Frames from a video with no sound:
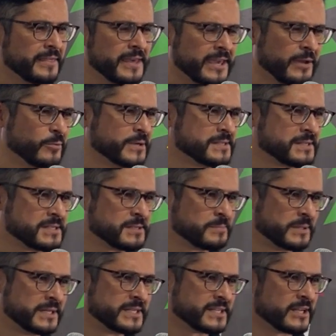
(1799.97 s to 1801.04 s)
I think it was
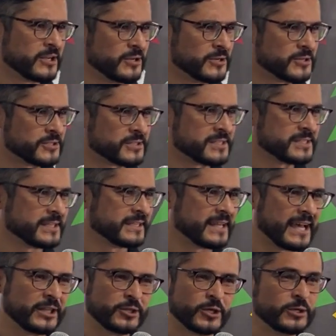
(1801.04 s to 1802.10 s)
Spurgeon who used to
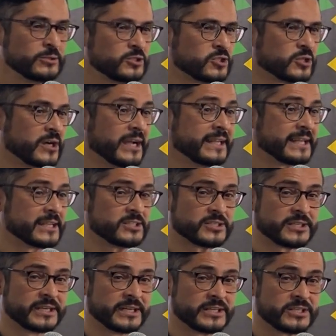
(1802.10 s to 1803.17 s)
say that. Don't join
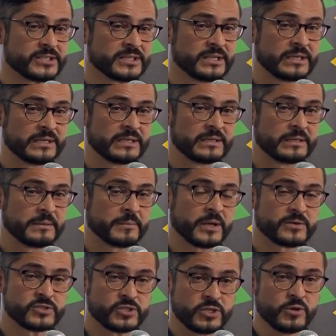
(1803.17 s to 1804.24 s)
that church
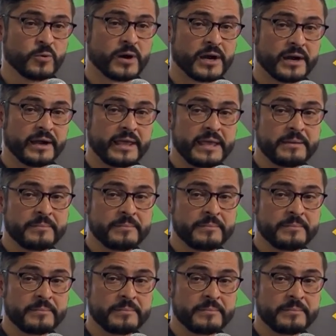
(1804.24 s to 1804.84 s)
because you